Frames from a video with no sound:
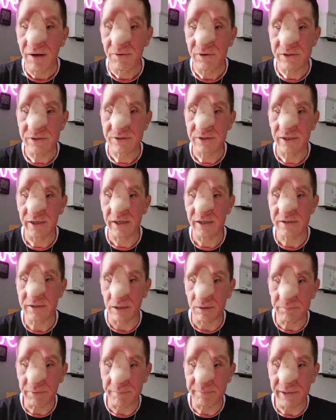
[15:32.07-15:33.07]
which is a
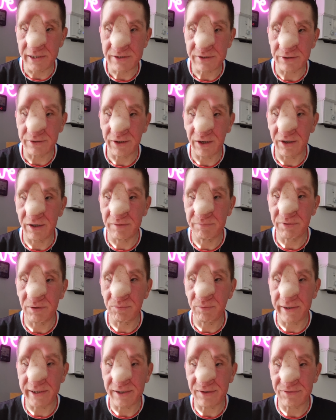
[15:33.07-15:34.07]
little bit better now, but
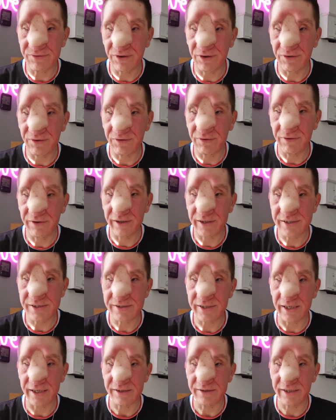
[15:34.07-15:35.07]
white tongue is
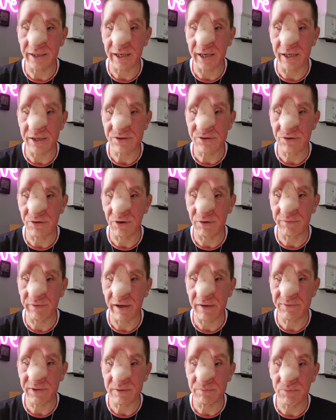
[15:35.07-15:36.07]
an indication of
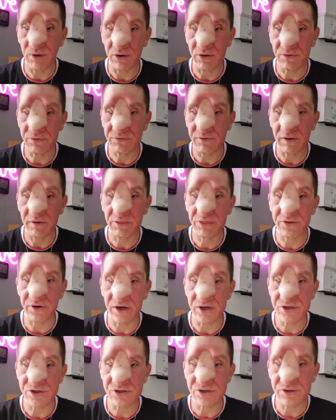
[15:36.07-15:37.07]
having mouth
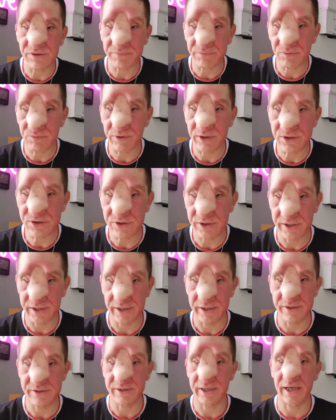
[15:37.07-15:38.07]
thrush, which
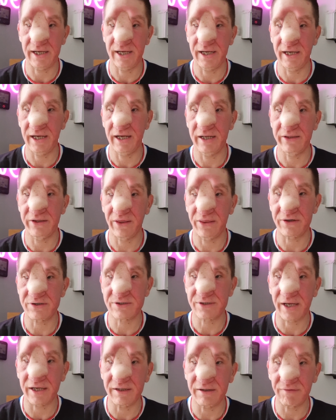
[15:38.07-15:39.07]
is another
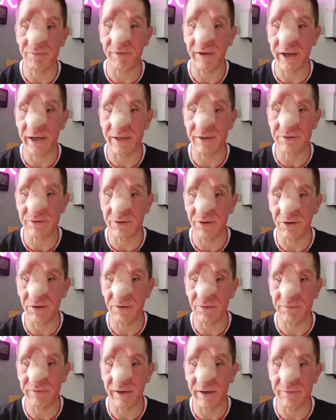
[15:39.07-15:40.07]
side effect
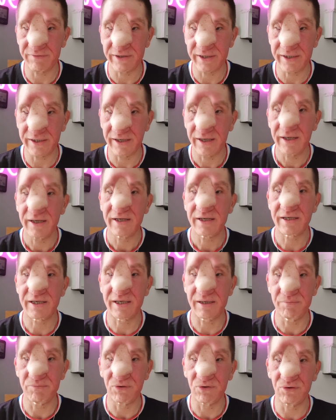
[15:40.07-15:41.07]
of having
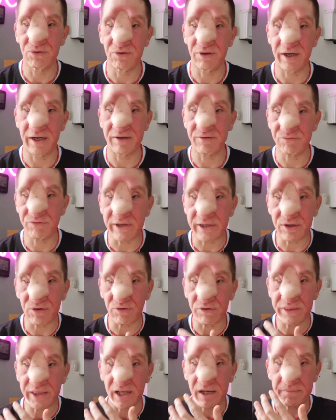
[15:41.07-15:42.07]
chemo and
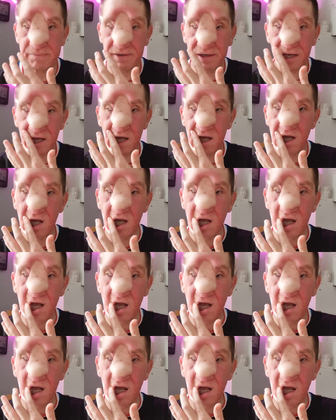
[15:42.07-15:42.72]
radiotherapy.